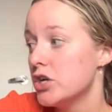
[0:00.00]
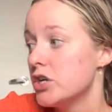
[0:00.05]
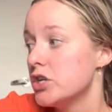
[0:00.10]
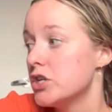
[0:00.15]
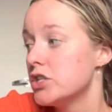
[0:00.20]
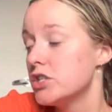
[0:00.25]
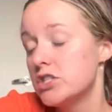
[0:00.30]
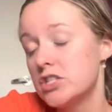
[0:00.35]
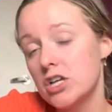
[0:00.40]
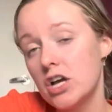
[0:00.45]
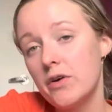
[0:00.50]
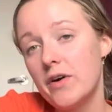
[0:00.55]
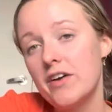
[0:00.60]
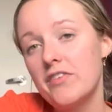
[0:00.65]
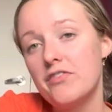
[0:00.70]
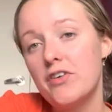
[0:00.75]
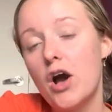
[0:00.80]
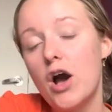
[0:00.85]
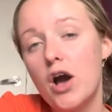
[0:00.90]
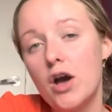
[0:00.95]
So I
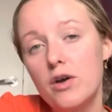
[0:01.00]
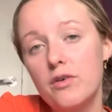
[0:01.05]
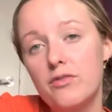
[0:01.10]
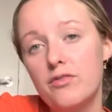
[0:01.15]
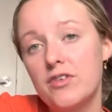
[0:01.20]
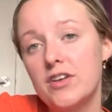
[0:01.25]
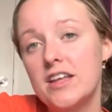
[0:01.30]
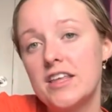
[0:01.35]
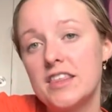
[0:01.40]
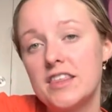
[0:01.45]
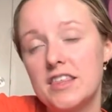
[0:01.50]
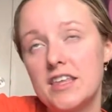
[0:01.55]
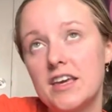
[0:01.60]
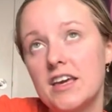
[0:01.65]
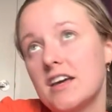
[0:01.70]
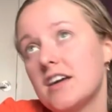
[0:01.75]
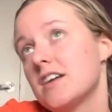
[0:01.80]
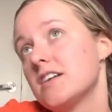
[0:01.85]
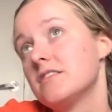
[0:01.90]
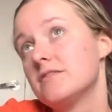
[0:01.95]
hopefully
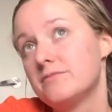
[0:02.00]
think